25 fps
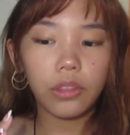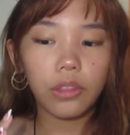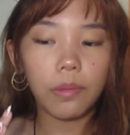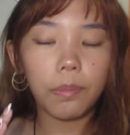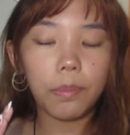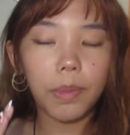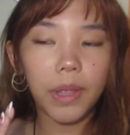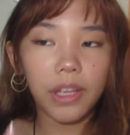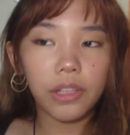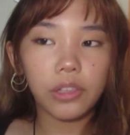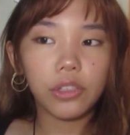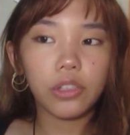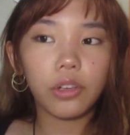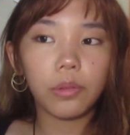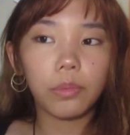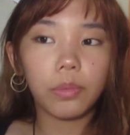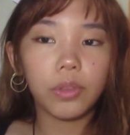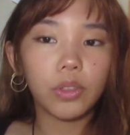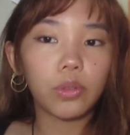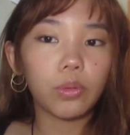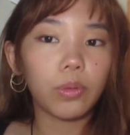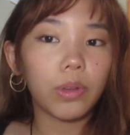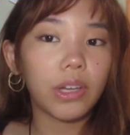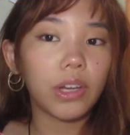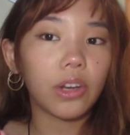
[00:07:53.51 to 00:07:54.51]
The banter
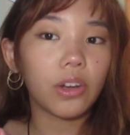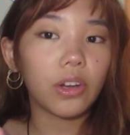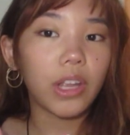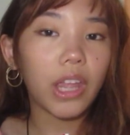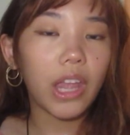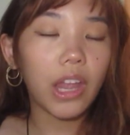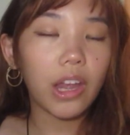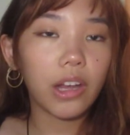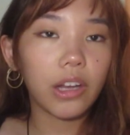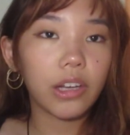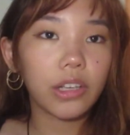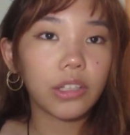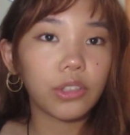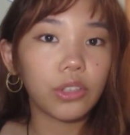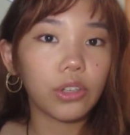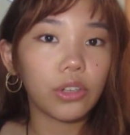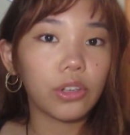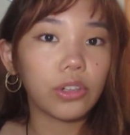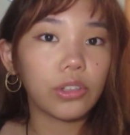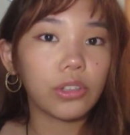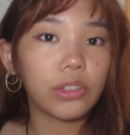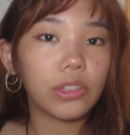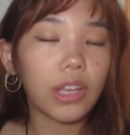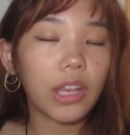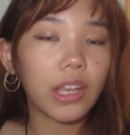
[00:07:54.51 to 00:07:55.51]
between her
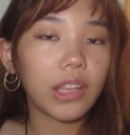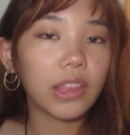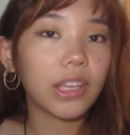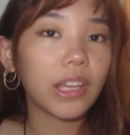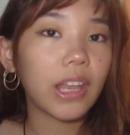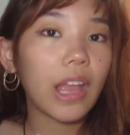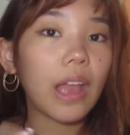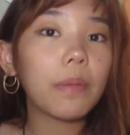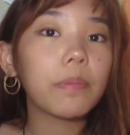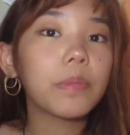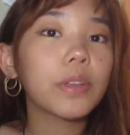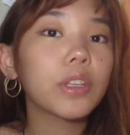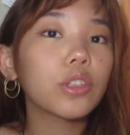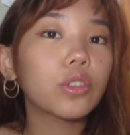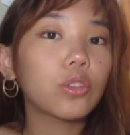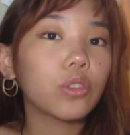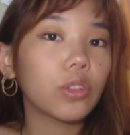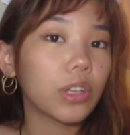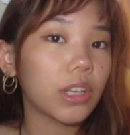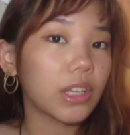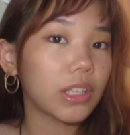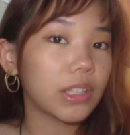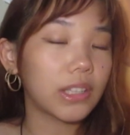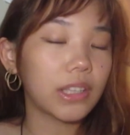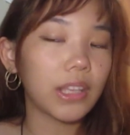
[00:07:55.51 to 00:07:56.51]
characters, like the
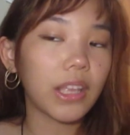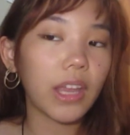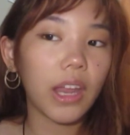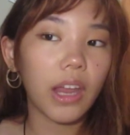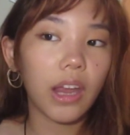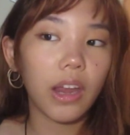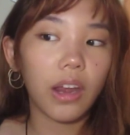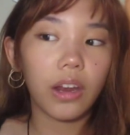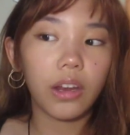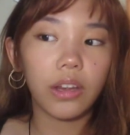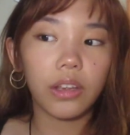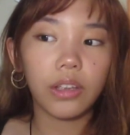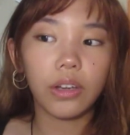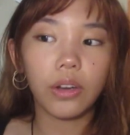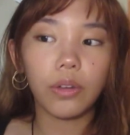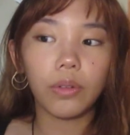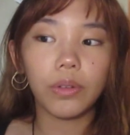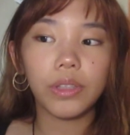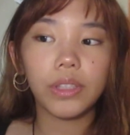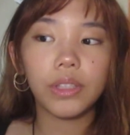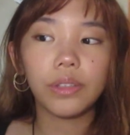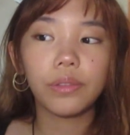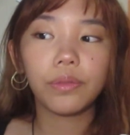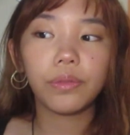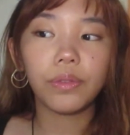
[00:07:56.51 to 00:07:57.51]
chemistry is there, you know,
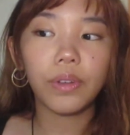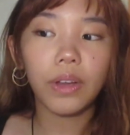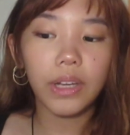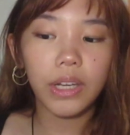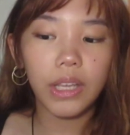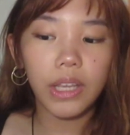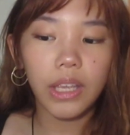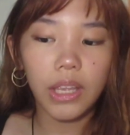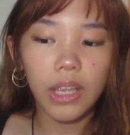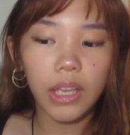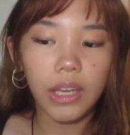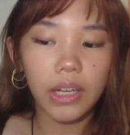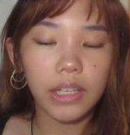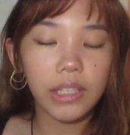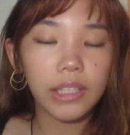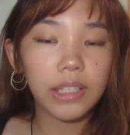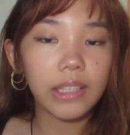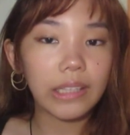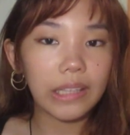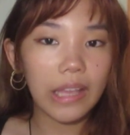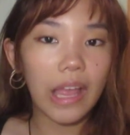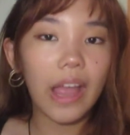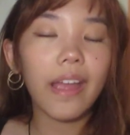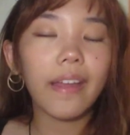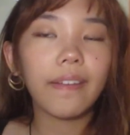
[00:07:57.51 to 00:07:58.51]
it's funny and
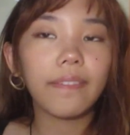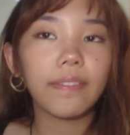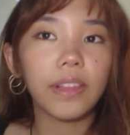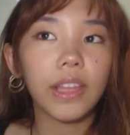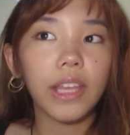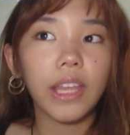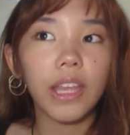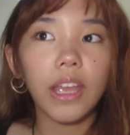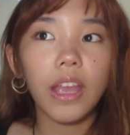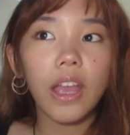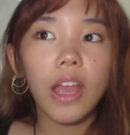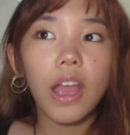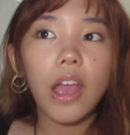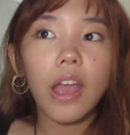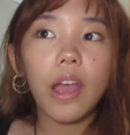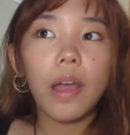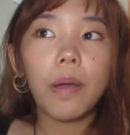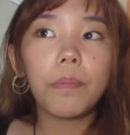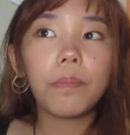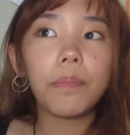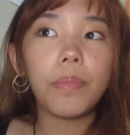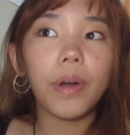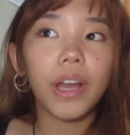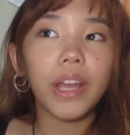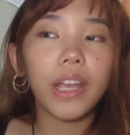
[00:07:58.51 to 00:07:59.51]
it's lively,
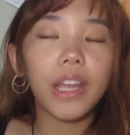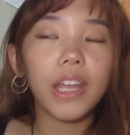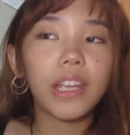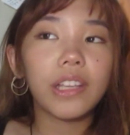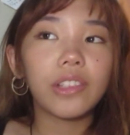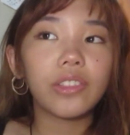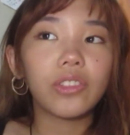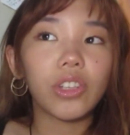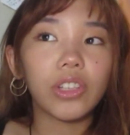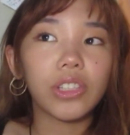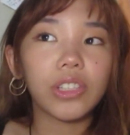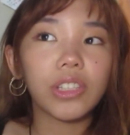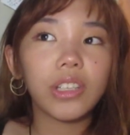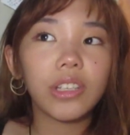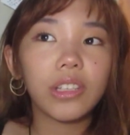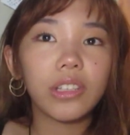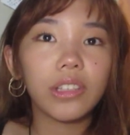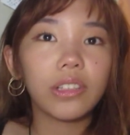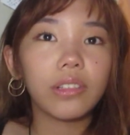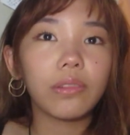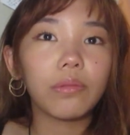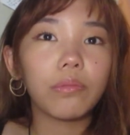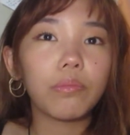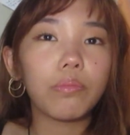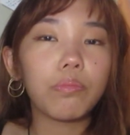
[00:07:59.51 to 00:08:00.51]
but it doesn't
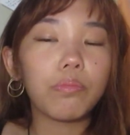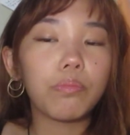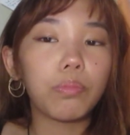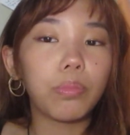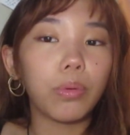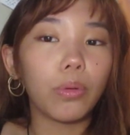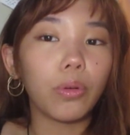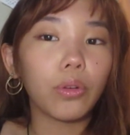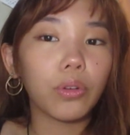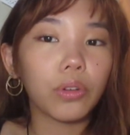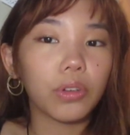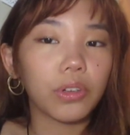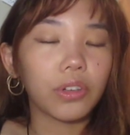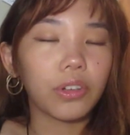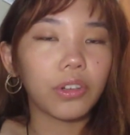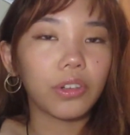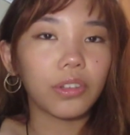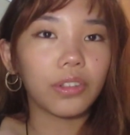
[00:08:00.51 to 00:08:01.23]
border